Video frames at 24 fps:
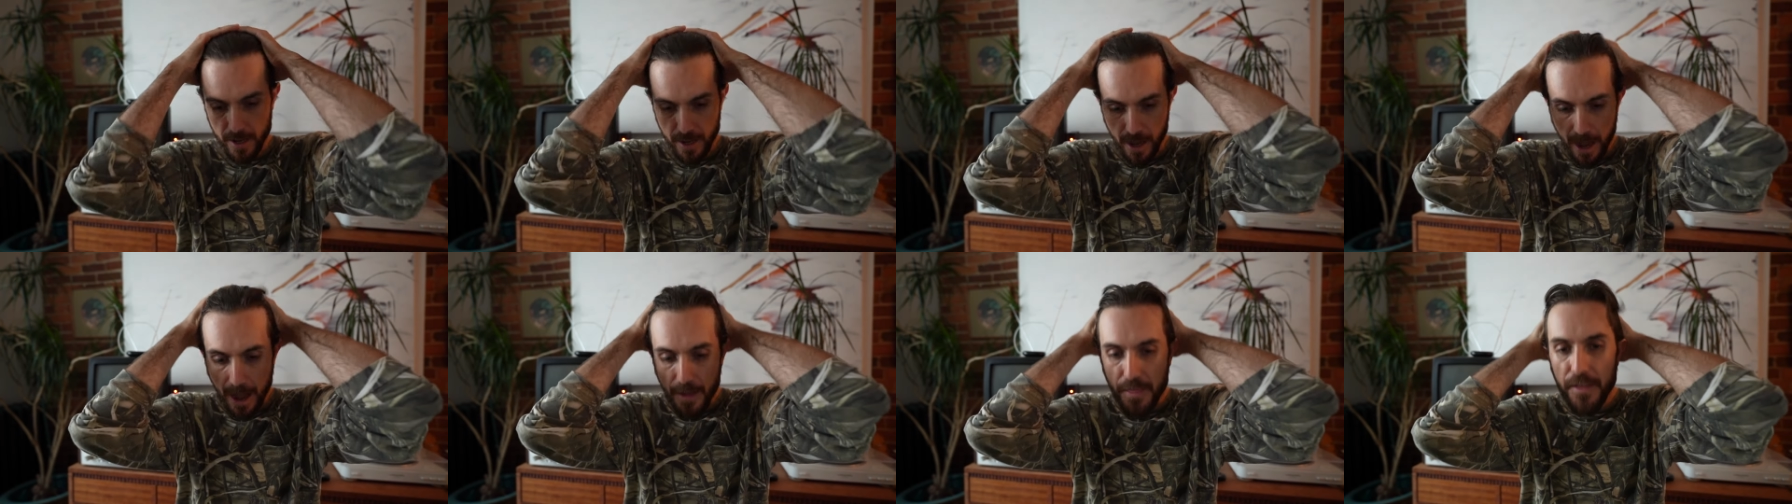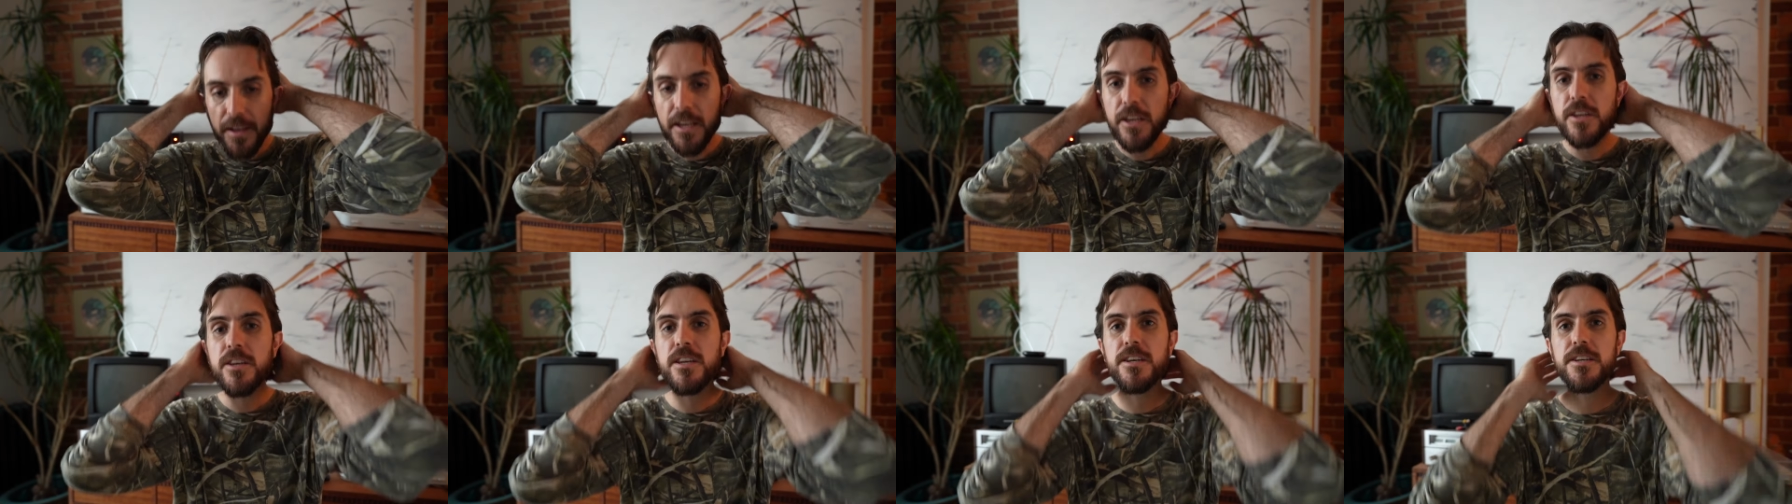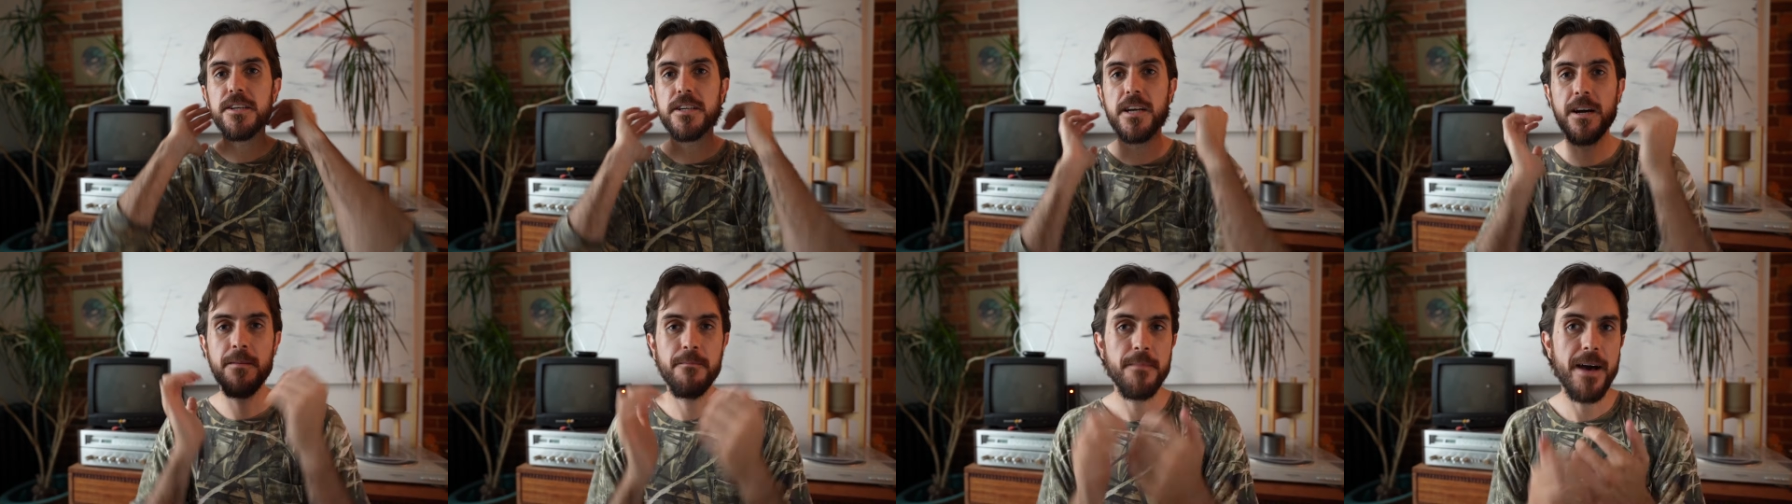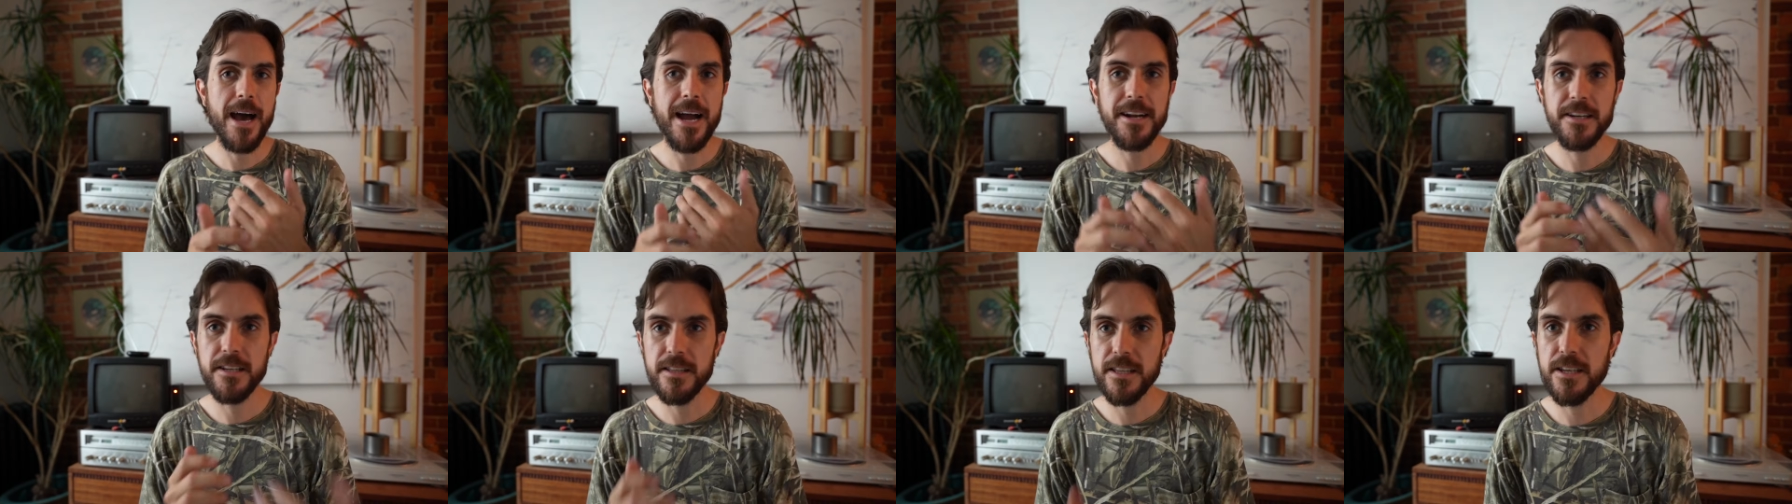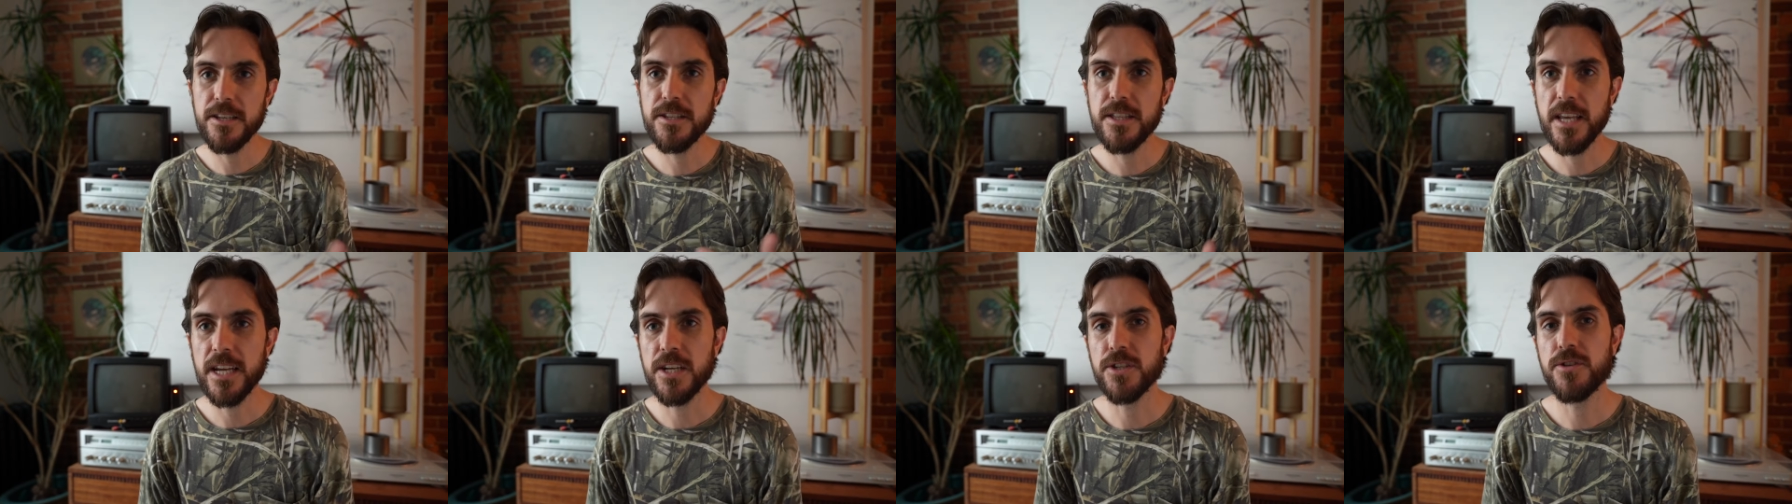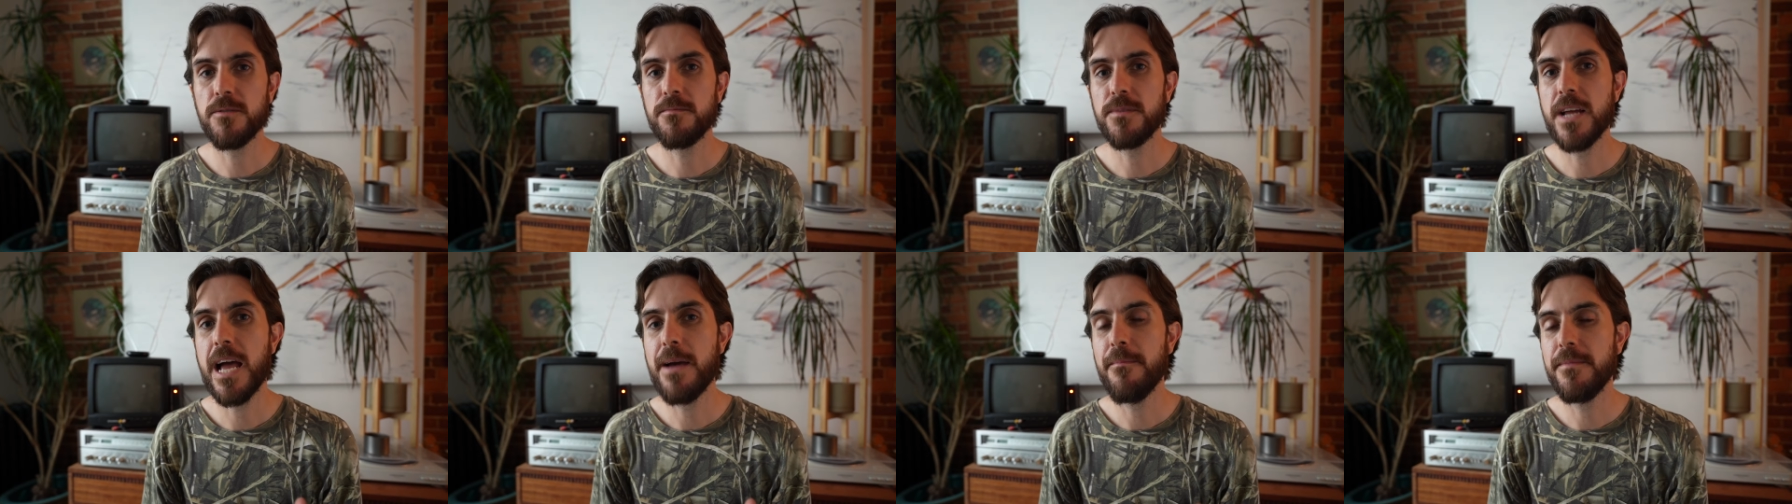I think you need to come back to these things
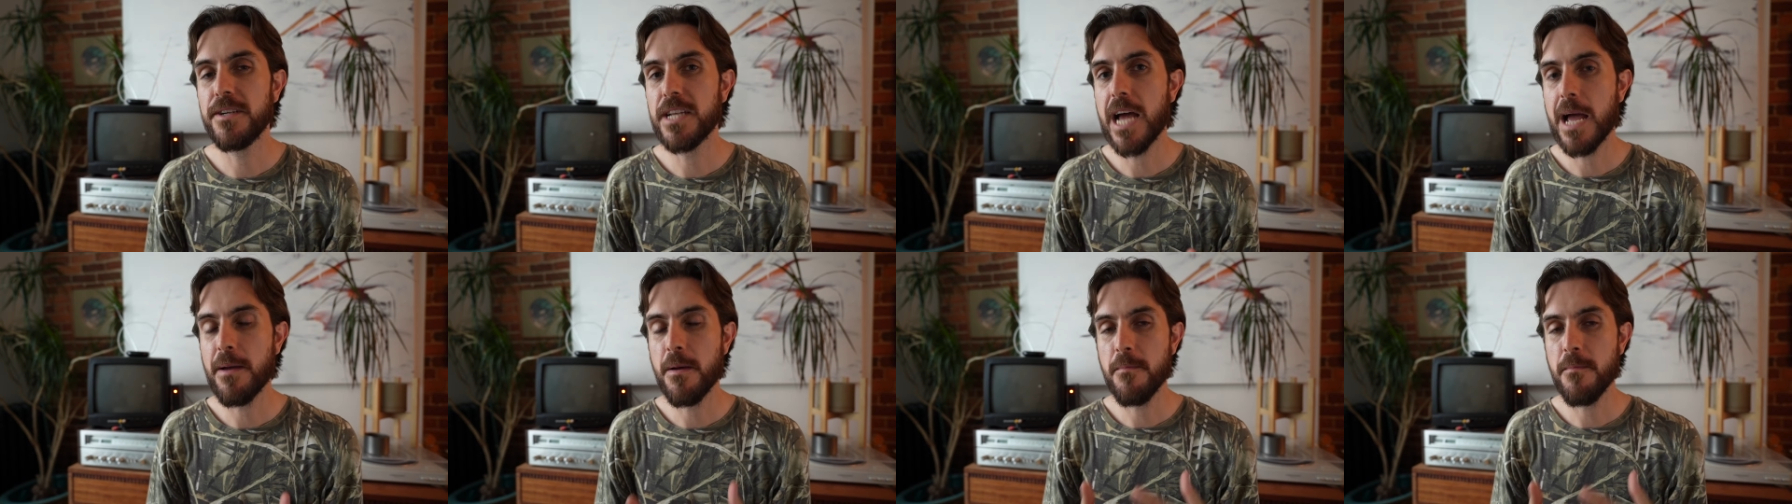from time to time